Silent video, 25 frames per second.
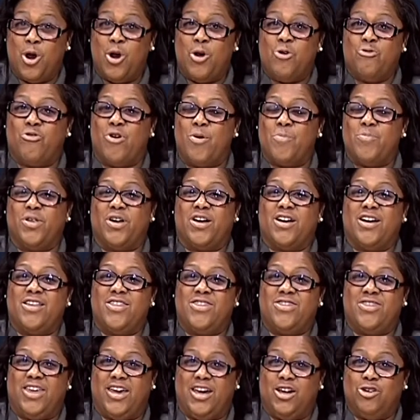from the
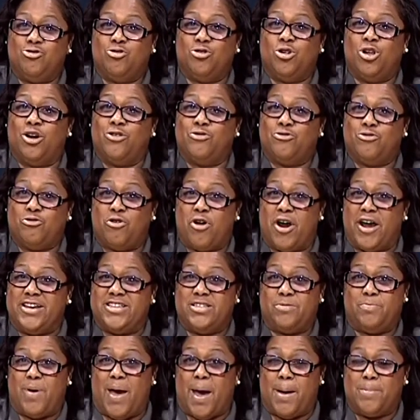Cathedral of
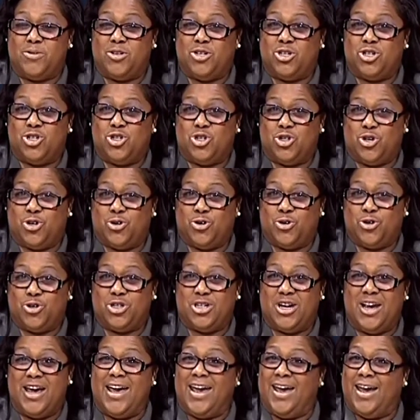Christ Baptist Church
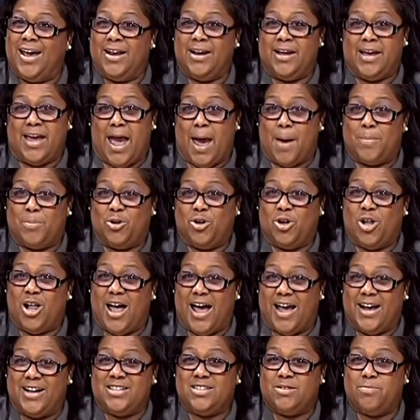in Capitol
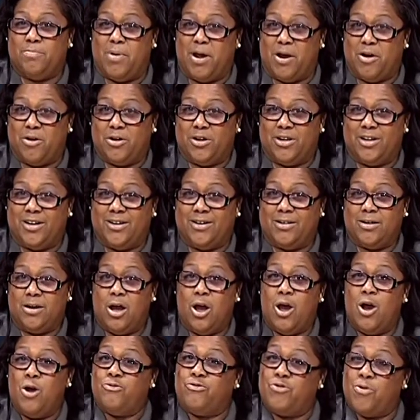Heights, Maryland.
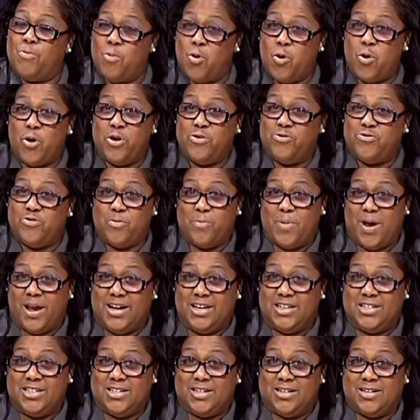For more
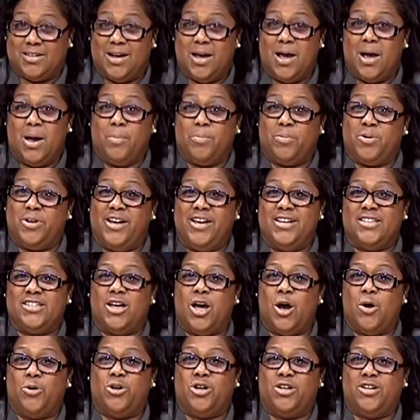information, please
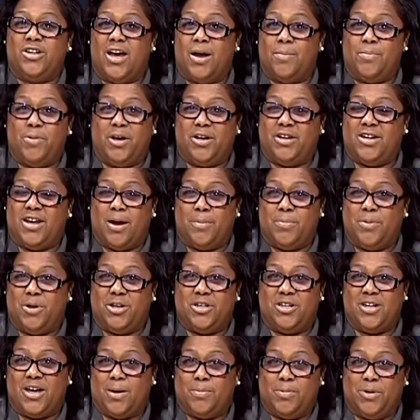go to
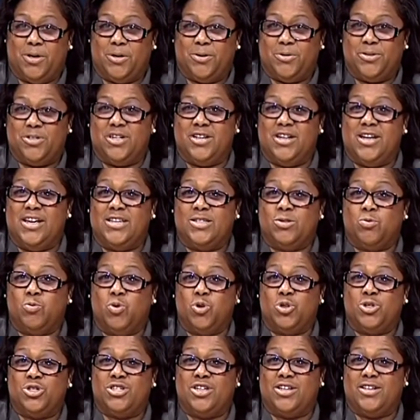
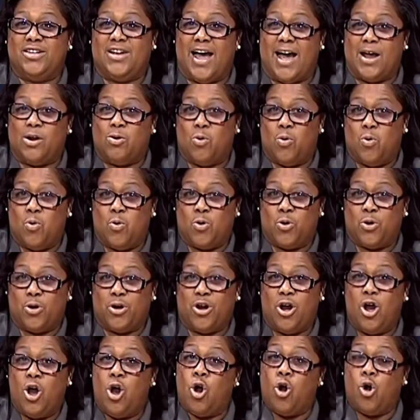www.denisewilson.org
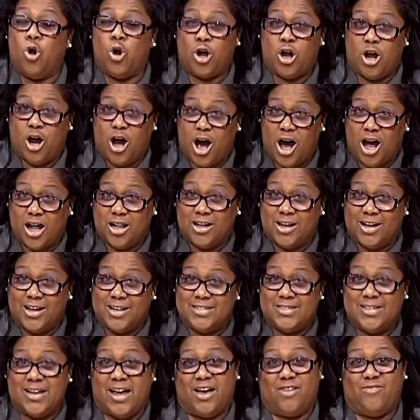or call
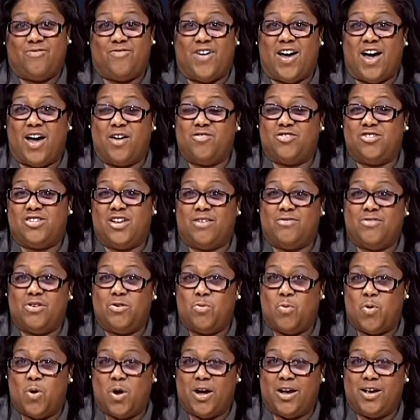us at
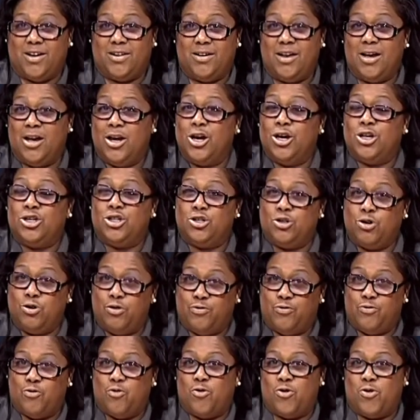
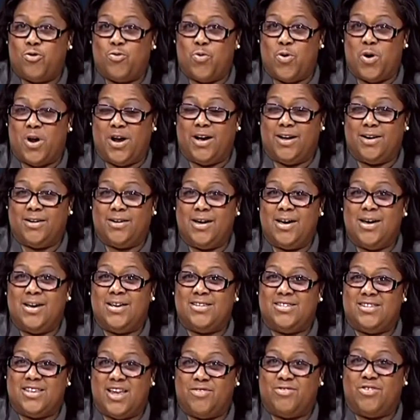
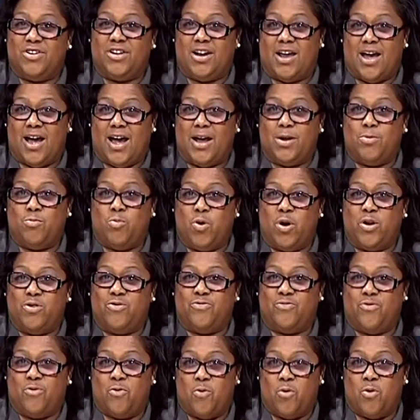
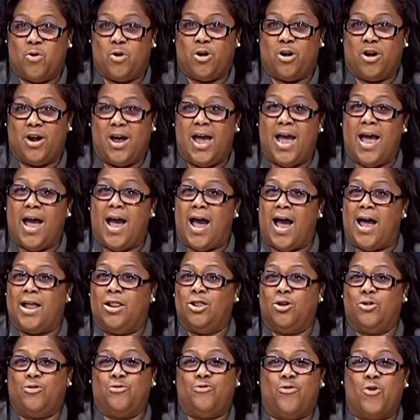571-241-7914. I
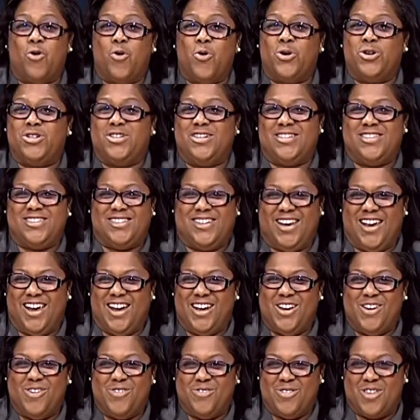look forward to
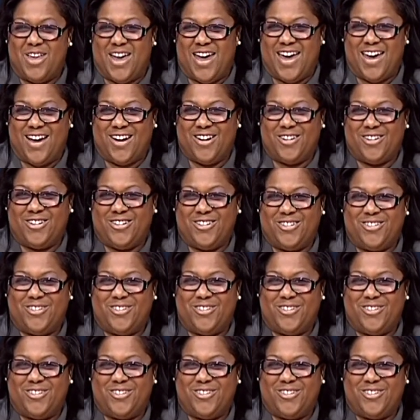seeing you there.